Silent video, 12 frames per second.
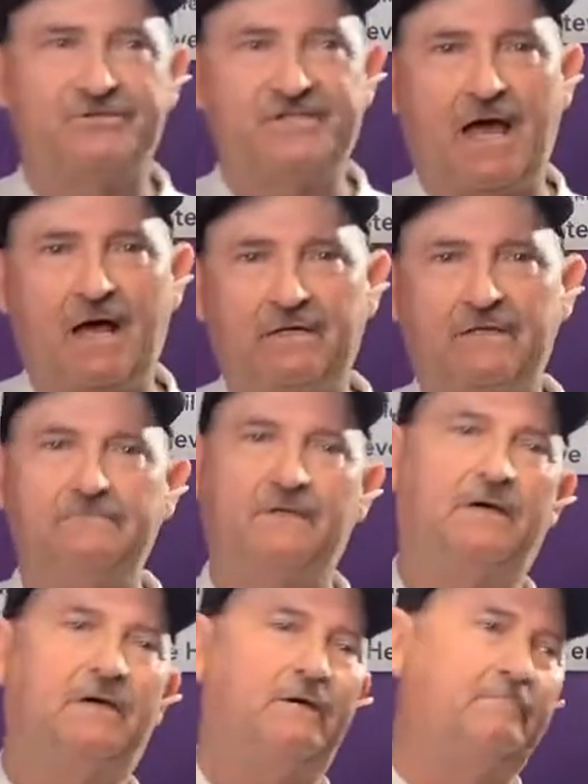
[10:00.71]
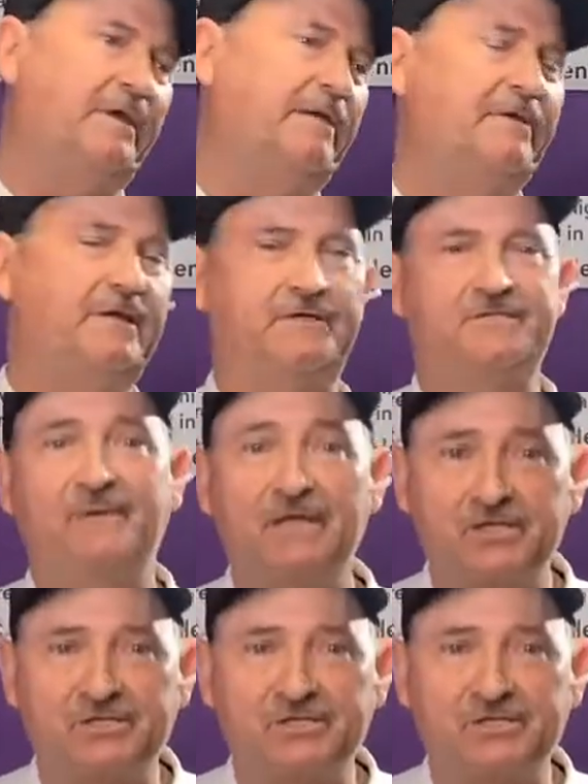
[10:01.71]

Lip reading: salad, maybe a spinach